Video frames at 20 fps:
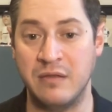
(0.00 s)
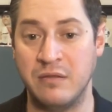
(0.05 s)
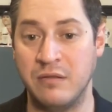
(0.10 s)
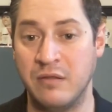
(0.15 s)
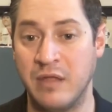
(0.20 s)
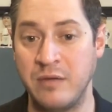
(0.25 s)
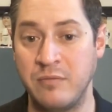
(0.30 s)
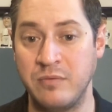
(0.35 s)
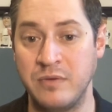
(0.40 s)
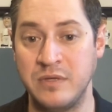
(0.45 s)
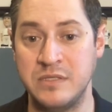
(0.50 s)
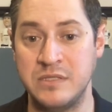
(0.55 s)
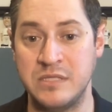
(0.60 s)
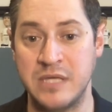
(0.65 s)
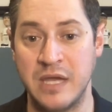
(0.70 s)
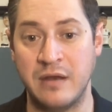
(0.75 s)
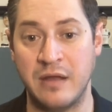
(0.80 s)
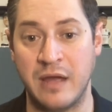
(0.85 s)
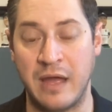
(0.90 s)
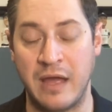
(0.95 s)
like we
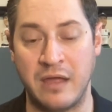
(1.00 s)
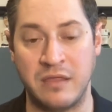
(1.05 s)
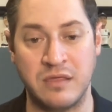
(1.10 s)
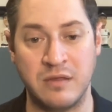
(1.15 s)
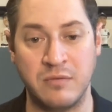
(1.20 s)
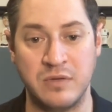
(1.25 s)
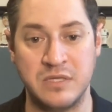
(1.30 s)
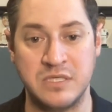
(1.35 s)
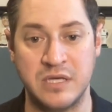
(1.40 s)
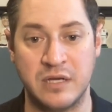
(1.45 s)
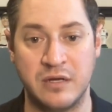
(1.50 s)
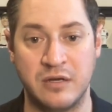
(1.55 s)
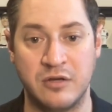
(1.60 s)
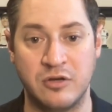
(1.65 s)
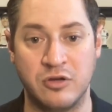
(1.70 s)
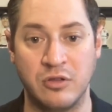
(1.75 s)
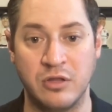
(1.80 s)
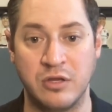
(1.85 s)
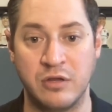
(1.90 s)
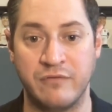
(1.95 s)
said, I think we said it in
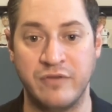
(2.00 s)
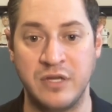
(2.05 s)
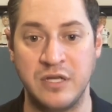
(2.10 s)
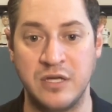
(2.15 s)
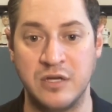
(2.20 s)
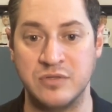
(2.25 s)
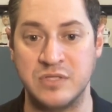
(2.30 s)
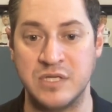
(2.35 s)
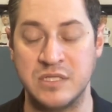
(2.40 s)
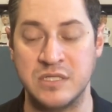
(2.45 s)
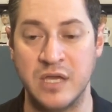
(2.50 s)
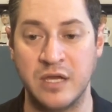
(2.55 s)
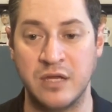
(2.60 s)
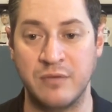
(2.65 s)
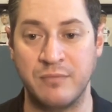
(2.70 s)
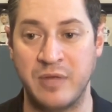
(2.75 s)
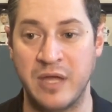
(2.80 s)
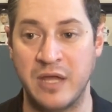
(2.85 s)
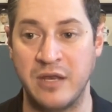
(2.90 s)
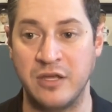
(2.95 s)
earlier videos, it's
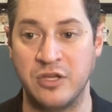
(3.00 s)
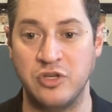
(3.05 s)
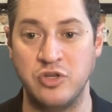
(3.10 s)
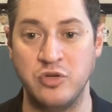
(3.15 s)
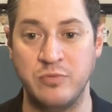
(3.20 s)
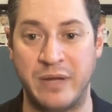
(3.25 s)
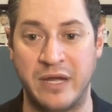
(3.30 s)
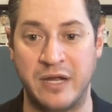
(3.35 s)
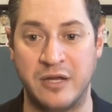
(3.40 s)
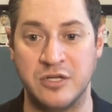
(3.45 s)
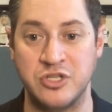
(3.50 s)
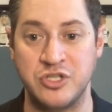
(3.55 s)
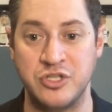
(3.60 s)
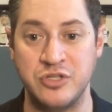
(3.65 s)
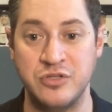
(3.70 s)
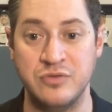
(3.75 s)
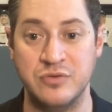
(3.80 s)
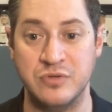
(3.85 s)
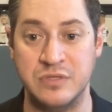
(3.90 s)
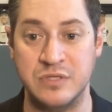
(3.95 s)
like getting a new pair of
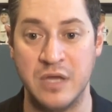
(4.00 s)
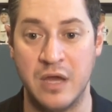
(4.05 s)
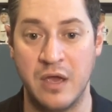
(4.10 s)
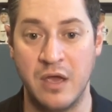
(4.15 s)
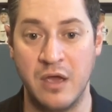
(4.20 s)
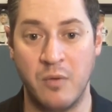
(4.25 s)
shoes.